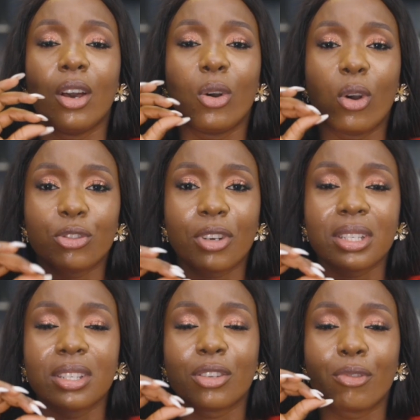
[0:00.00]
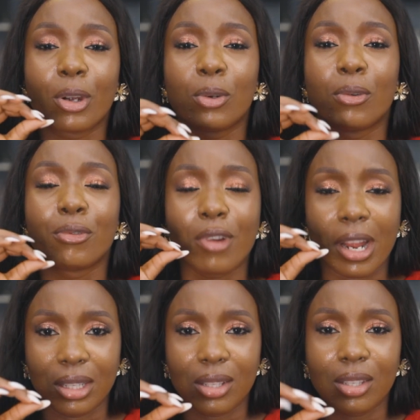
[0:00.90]
A contract is a record of
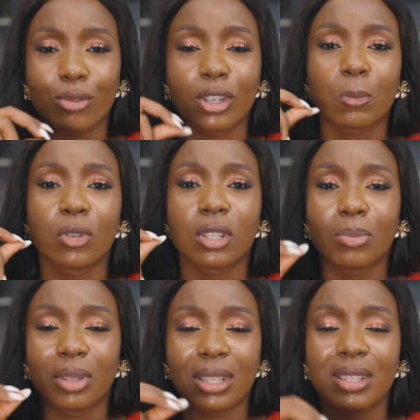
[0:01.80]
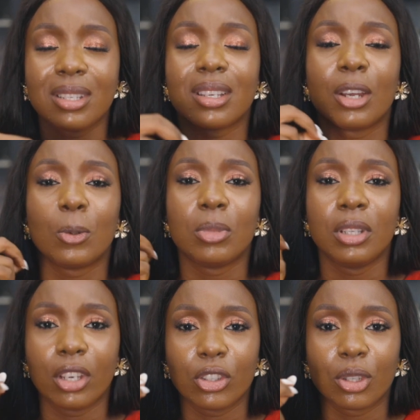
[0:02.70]
rights, responsibilities, and
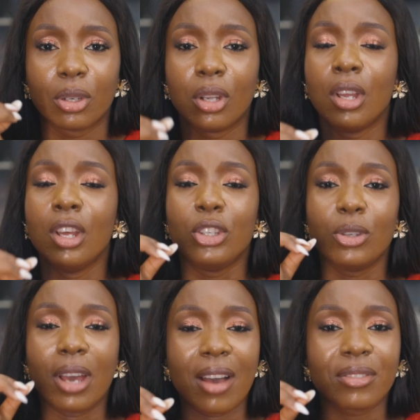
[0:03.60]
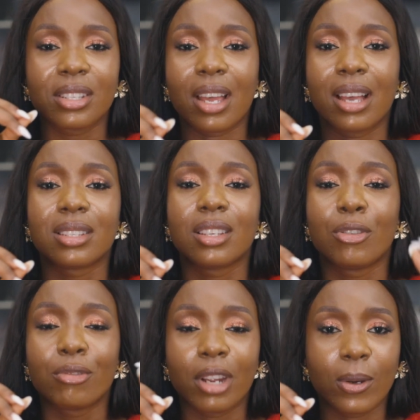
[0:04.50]
obligation. You have it as a
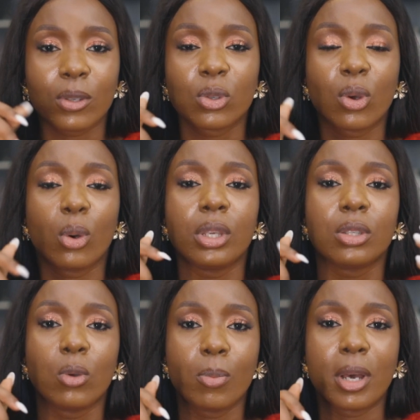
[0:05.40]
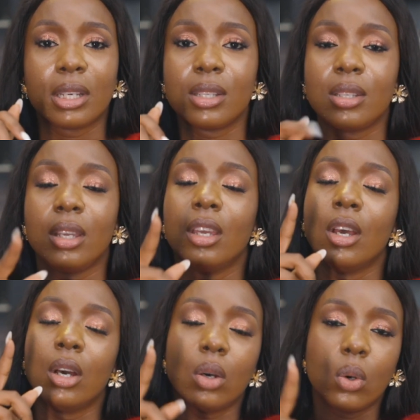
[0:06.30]
record to always go back and say,
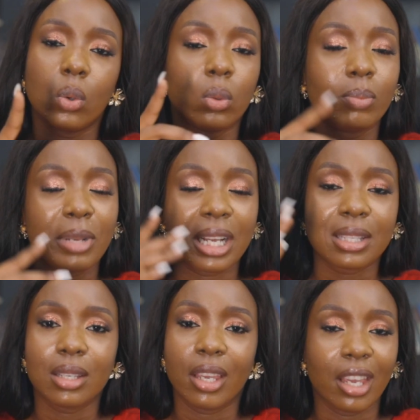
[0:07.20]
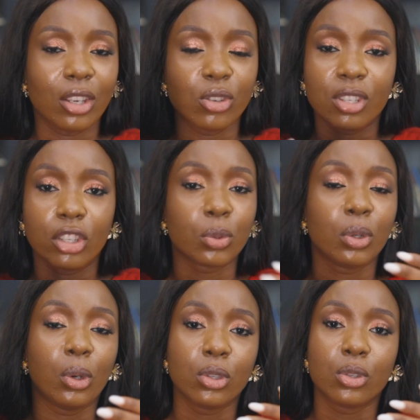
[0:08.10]
oh, party A, you said you were
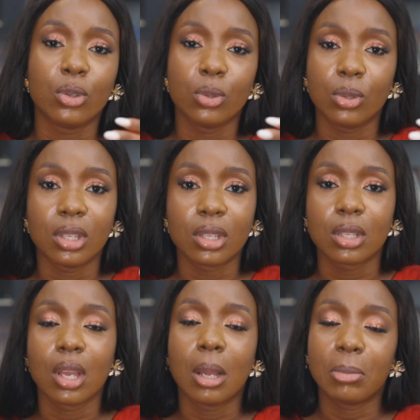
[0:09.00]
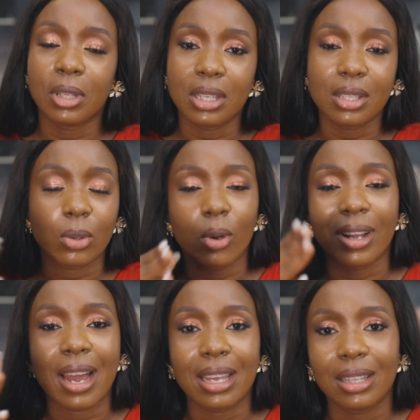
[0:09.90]
going to do this. Please or
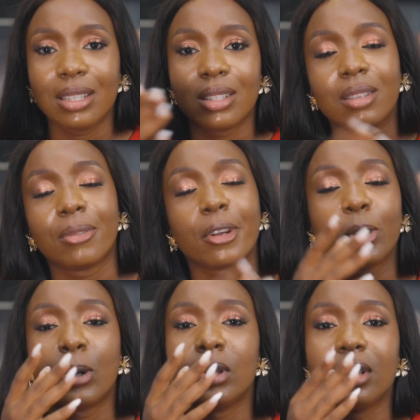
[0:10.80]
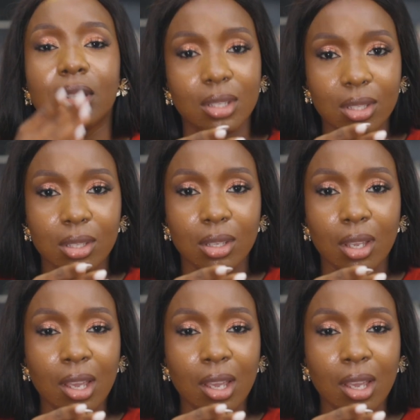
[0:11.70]
kindly deliver on this.